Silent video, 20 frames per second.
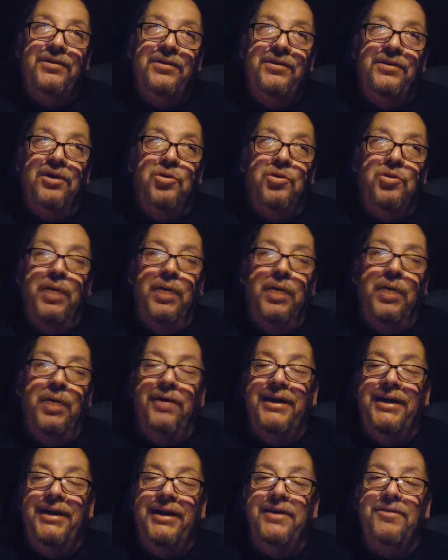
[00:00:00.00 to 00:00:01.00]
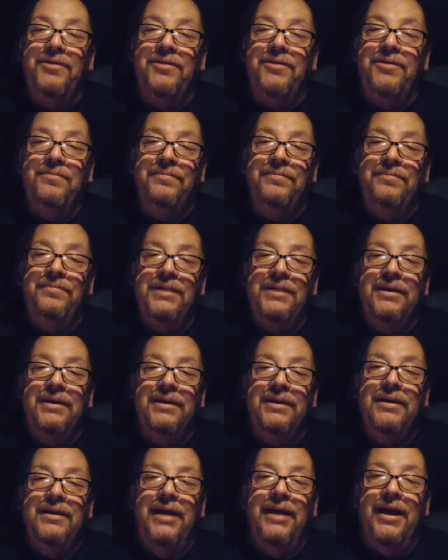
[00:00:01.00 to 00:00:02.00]
aquarium
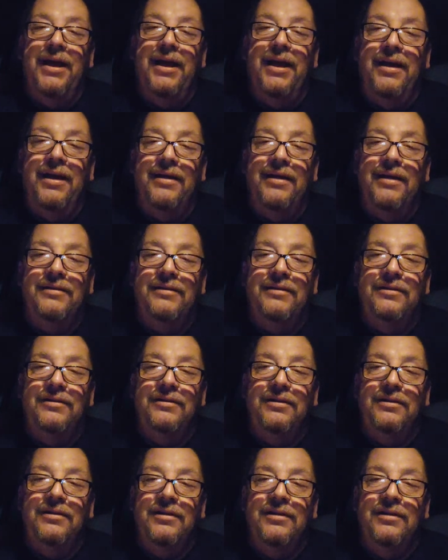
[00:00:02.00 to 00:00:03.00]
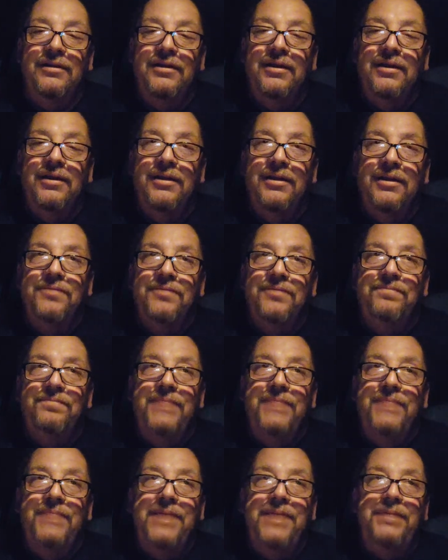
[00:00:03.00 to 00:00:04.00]
and
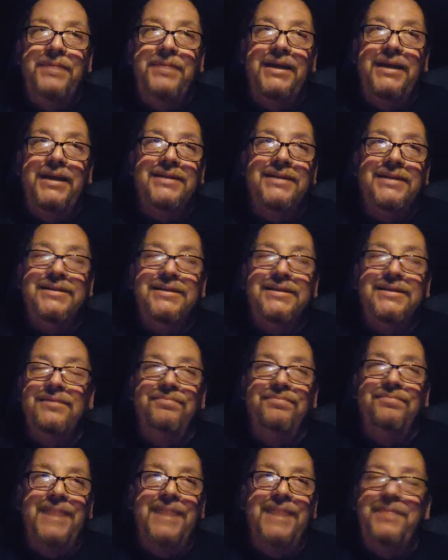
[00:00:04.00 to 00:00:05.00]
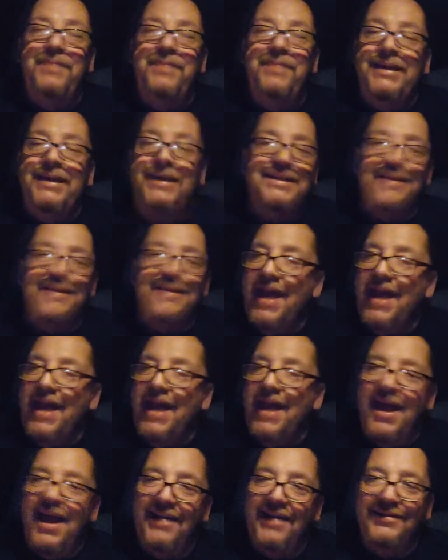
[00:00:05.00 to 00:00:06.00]
maybe a maybe a
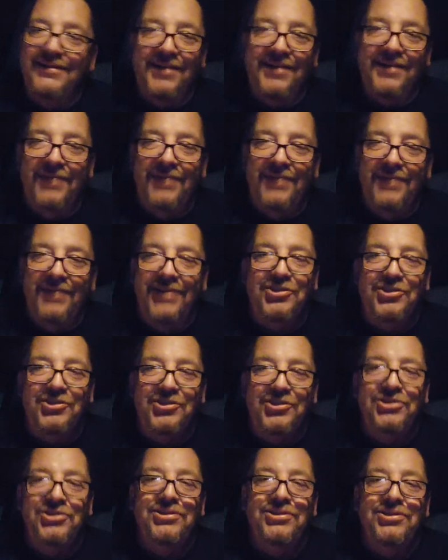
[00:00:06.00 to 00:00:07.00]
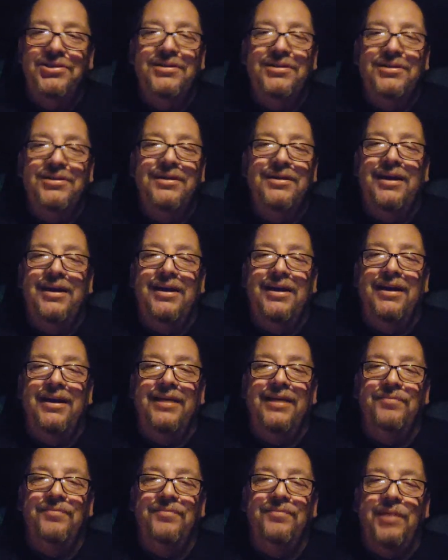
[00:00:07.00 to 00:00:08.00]
stand. I'm not sure.
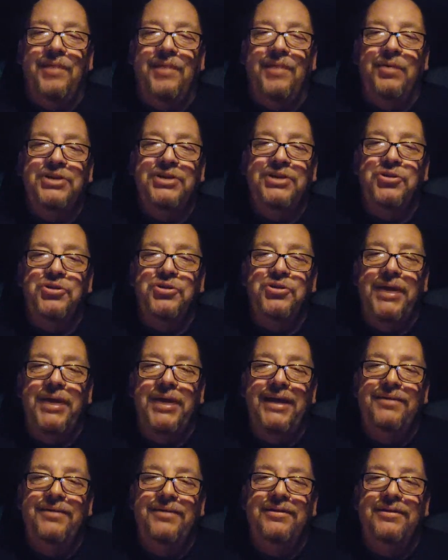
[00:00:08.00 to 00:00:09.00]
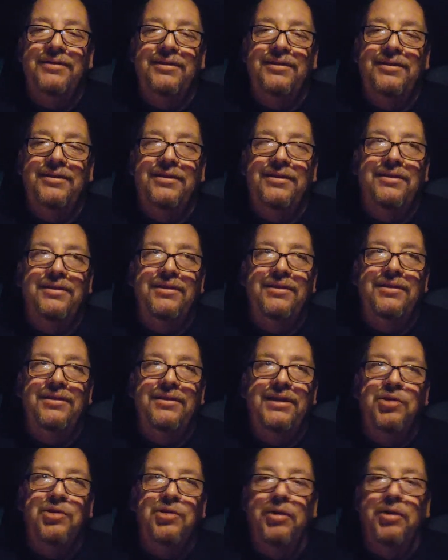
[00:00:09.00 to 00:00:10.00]
I want to trade
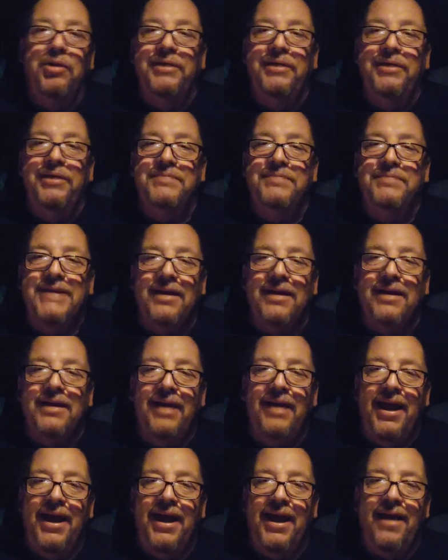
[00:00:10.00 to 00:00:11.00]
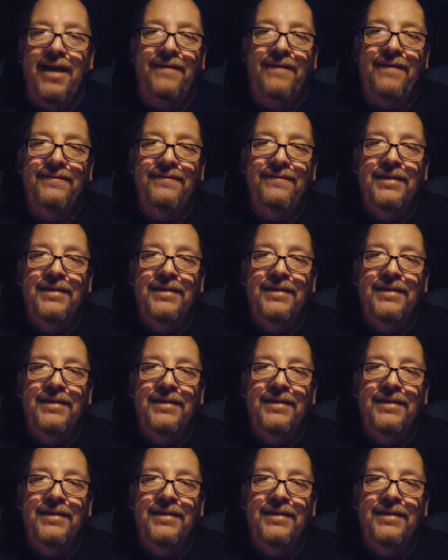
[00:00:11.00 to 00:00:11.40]
the aquarium stand I have